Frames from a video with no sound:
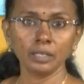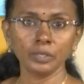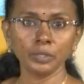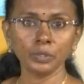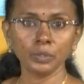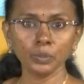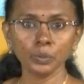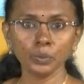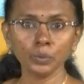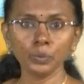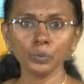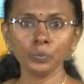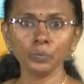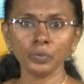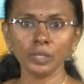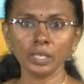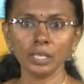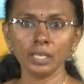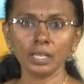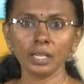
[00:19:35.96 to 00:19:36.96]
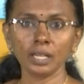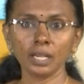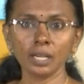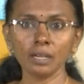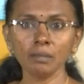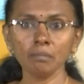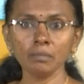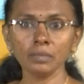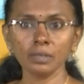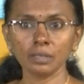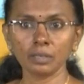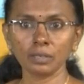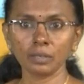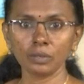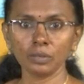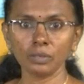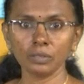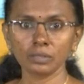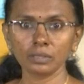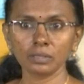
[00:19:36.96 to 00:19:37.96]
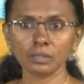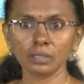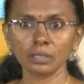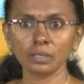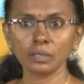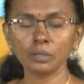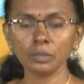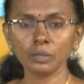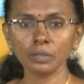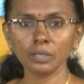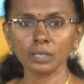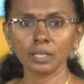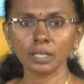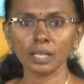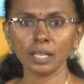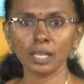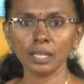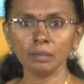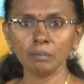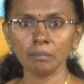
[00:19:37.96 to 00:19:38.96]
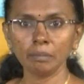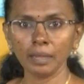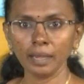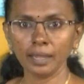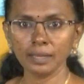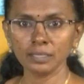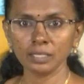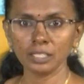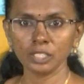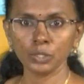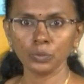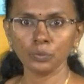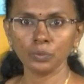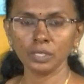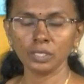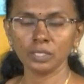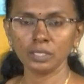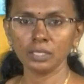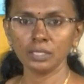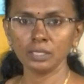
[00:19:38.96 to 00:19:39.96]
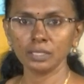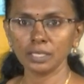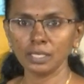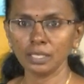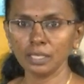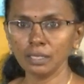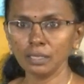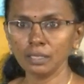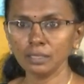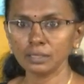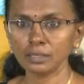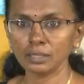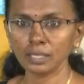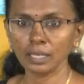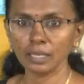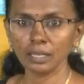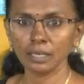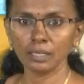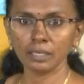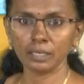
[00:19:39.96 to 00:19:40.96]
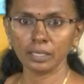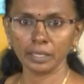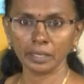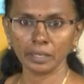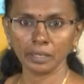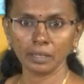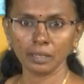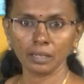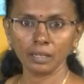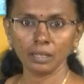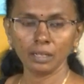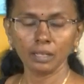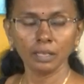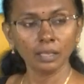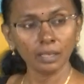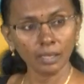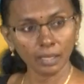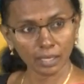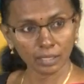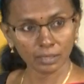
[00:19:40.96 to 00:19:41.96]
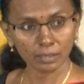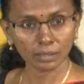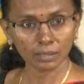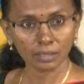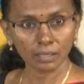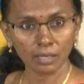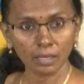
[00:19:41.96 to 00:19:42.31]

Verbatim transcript: Do we come across good and bad situations in a single day? Yes.